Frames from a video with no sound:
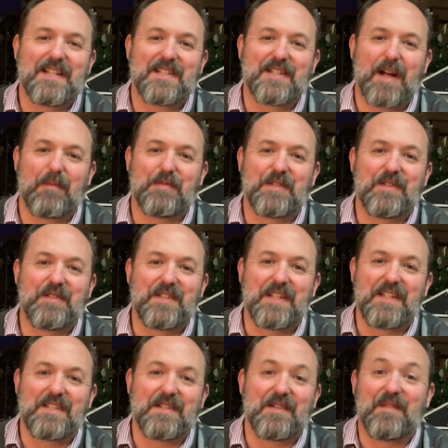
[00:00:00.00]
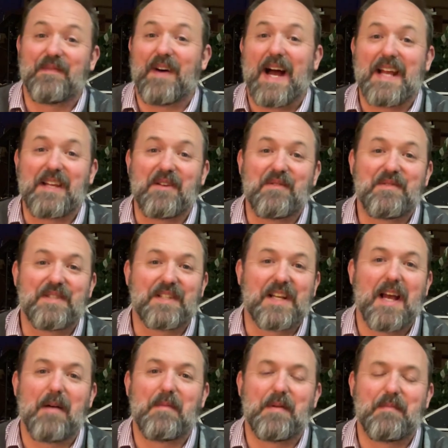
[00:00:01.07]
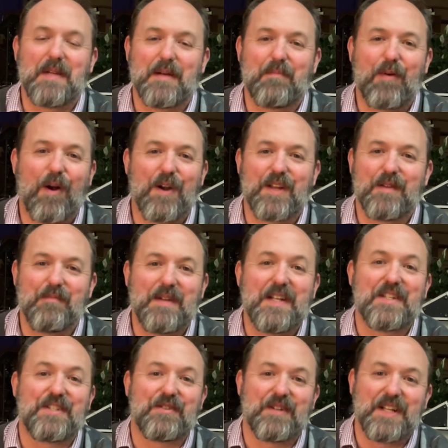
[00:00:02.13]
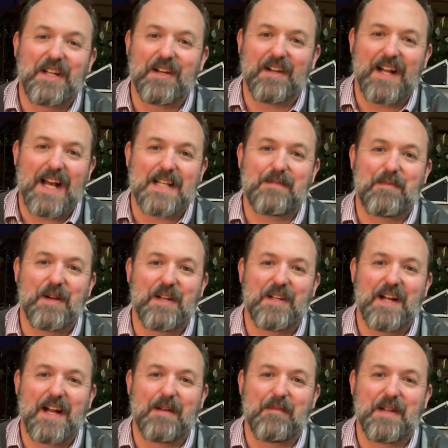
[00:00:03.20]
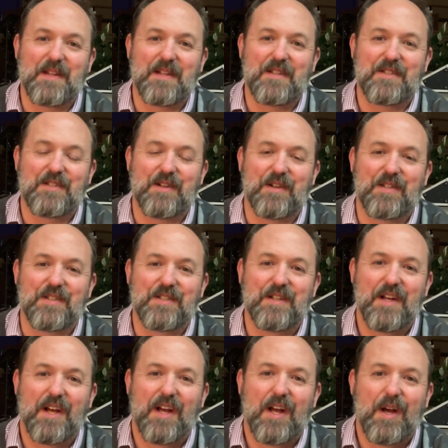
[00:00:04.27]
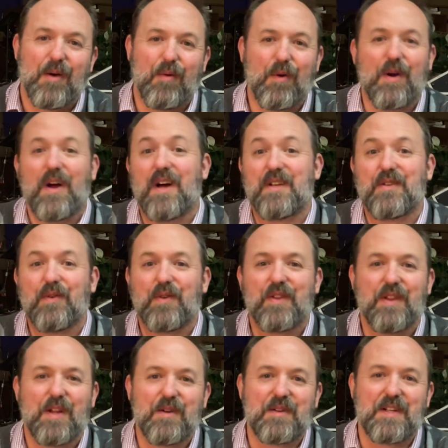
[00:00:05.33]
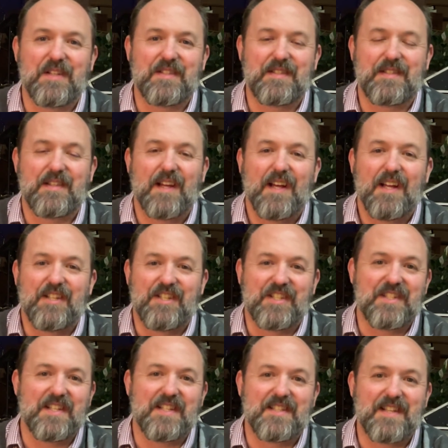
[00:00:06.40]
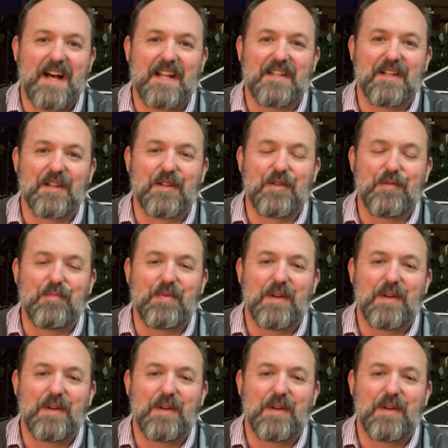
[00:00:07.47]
this opportunity to invite you to come and be a part of the ministry here at Asbury United Methodist Church. We're on North Locust, just inside the Loop,